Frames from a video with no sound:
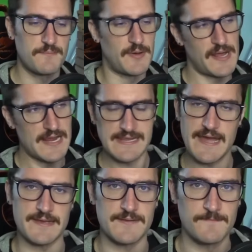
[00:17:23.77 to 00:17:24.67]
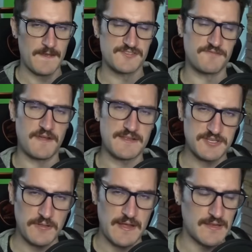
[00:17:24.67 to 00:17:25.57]
but I get it. So fans are
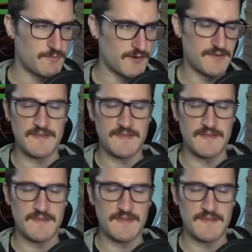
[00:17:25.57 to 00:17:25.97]
likely worried